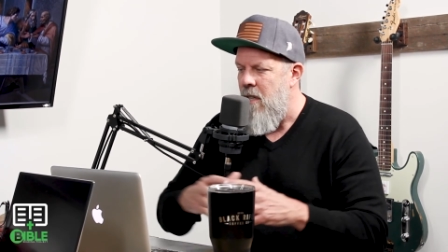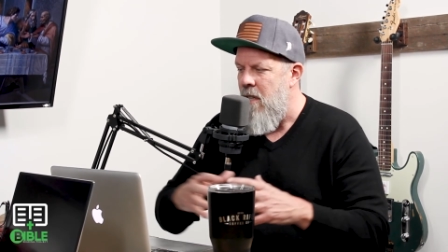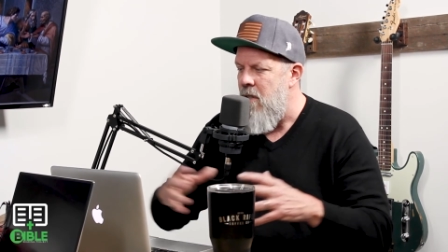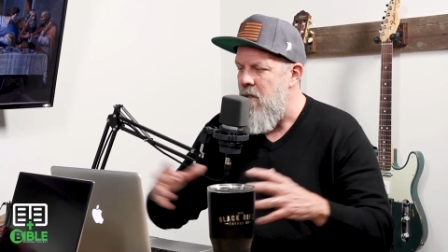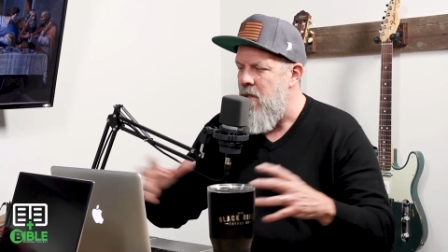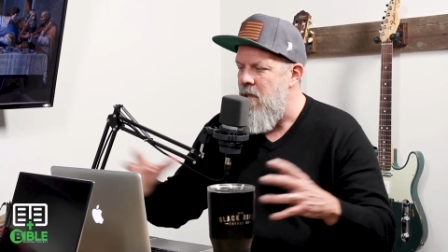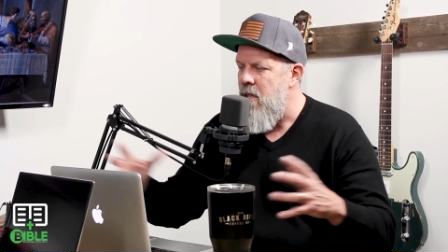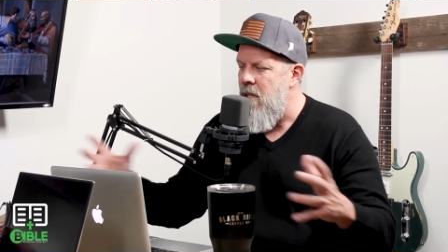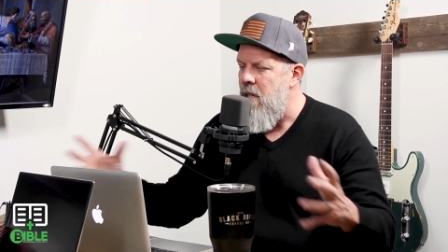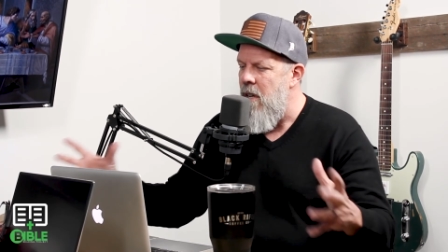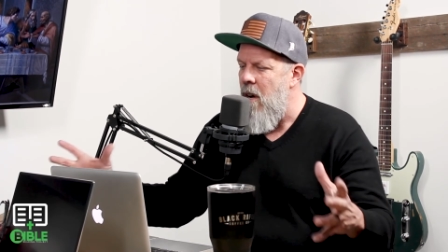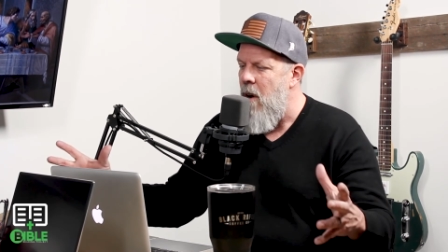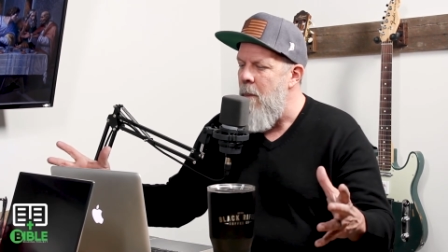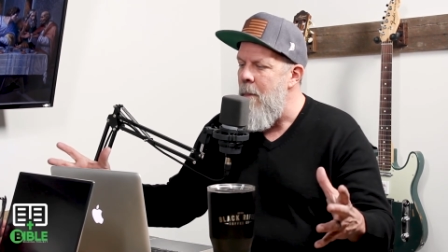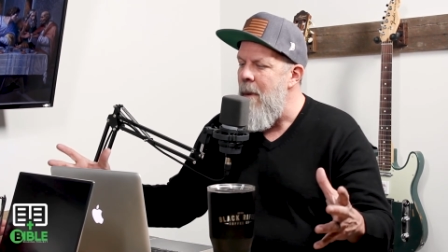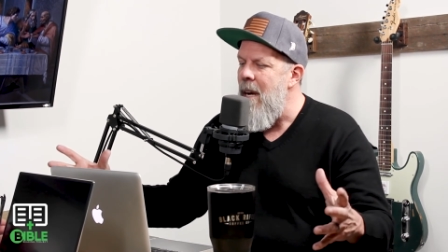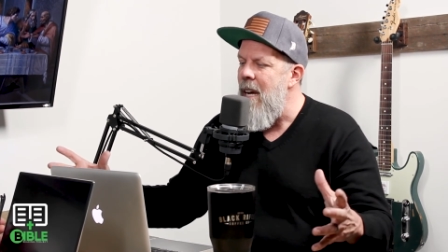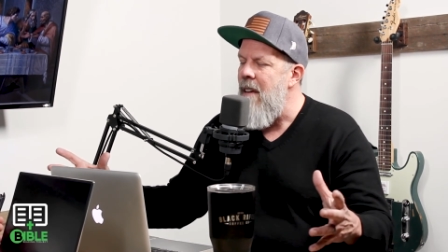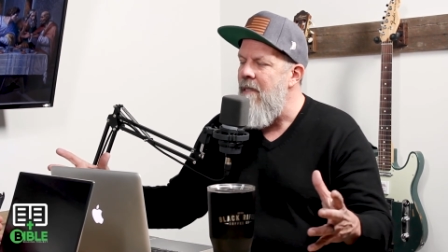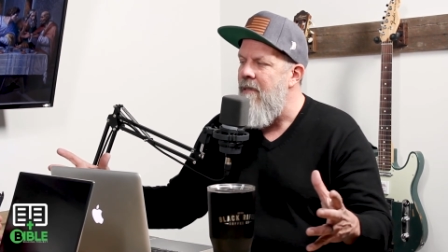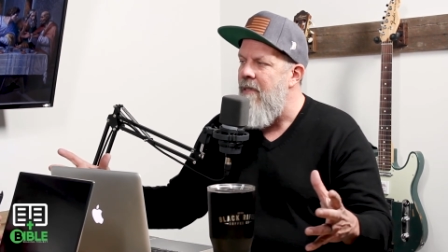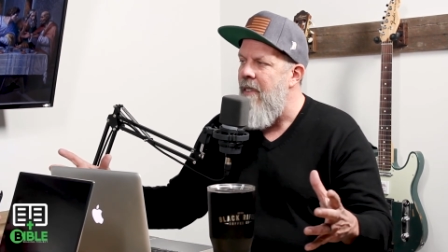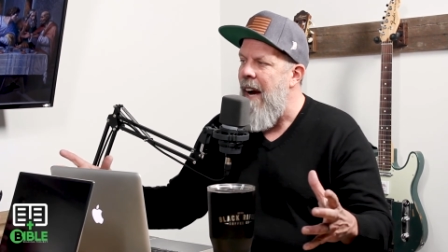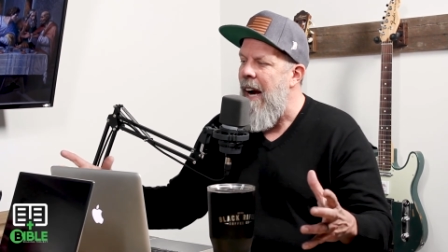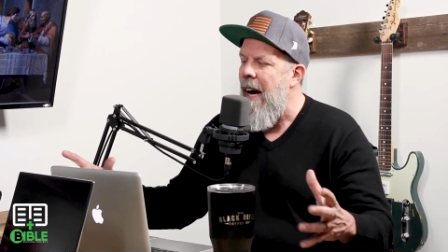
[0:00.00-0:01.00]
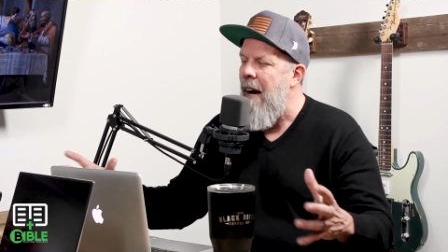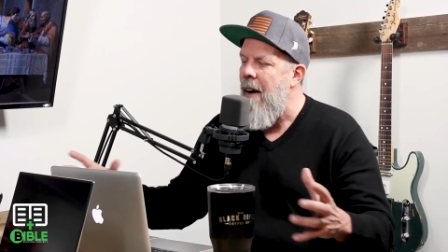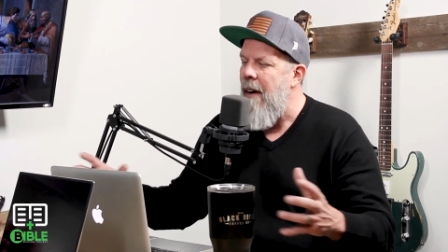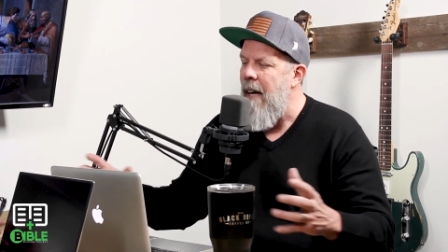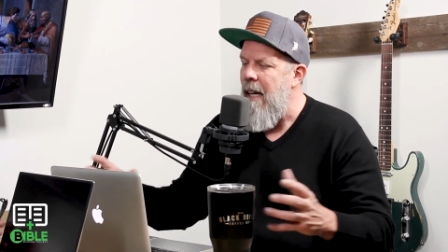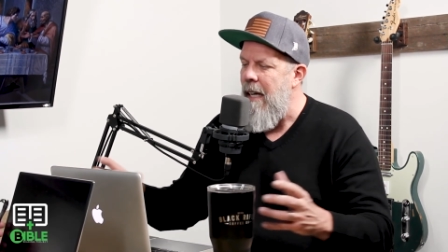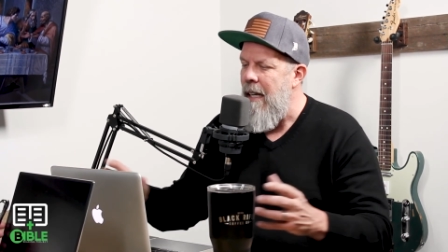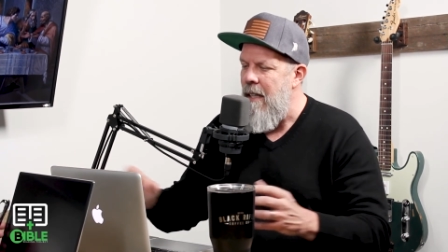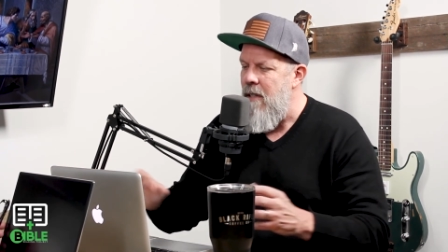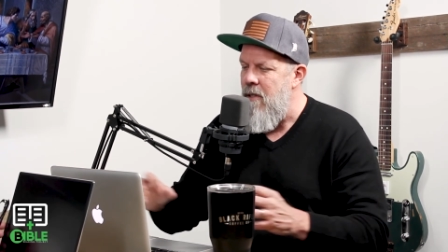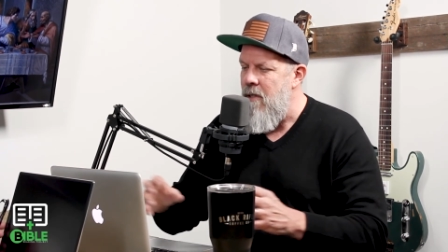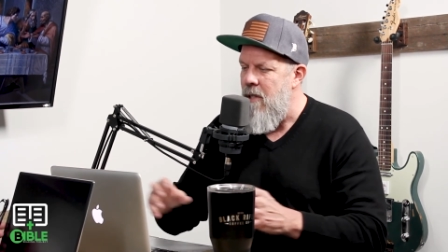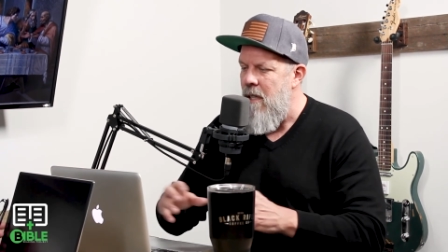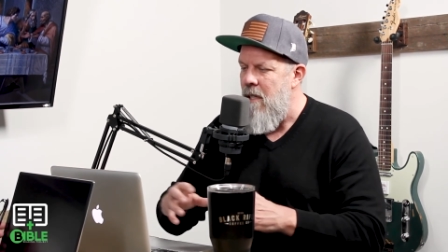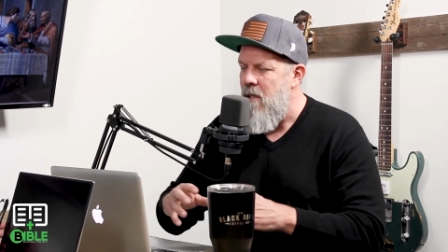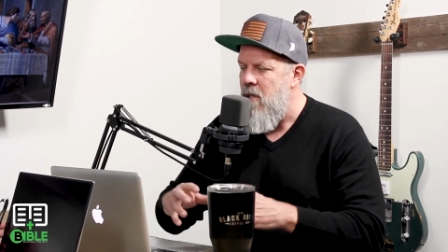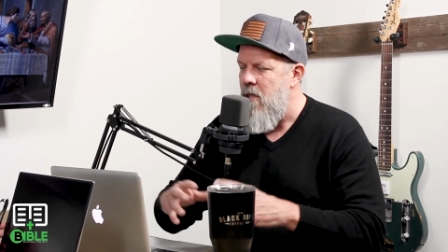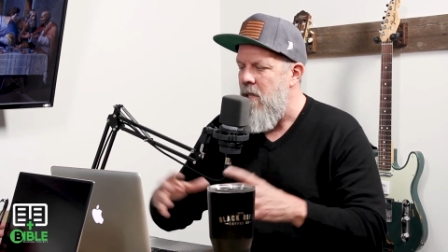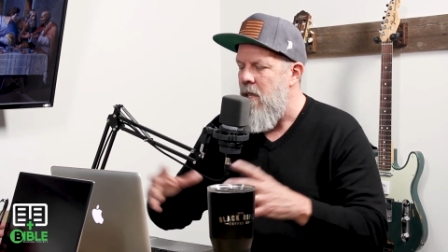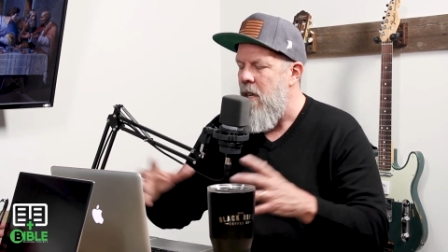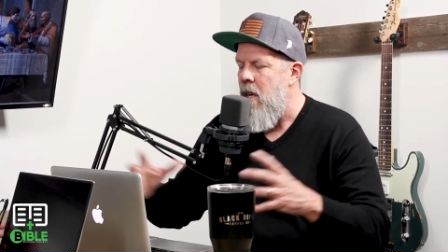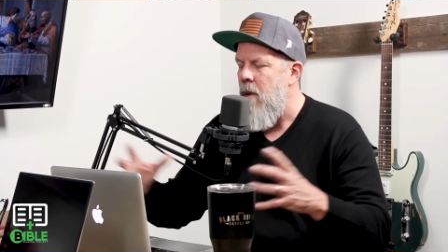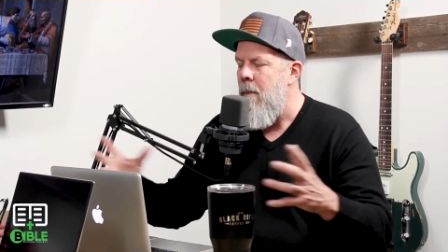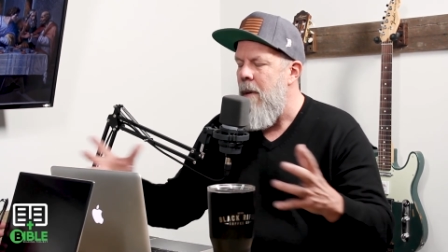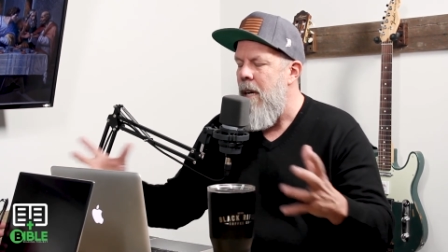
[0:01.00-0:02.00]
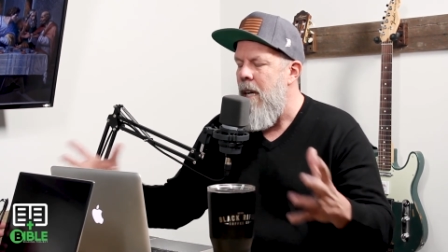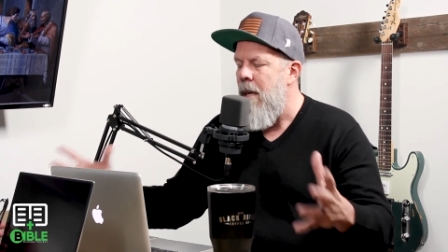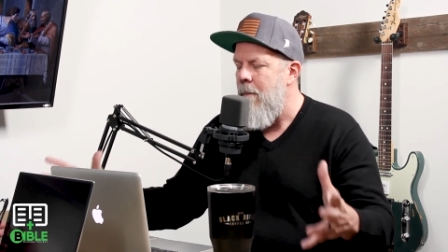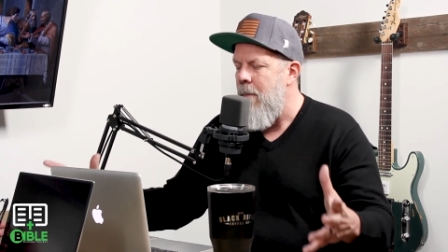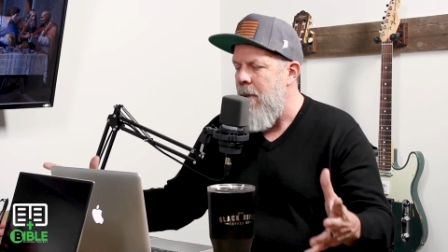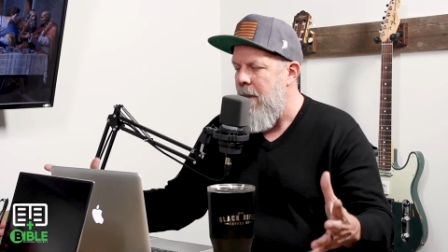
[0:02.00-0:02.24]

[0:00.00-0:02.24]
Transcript: there's so many variants and so many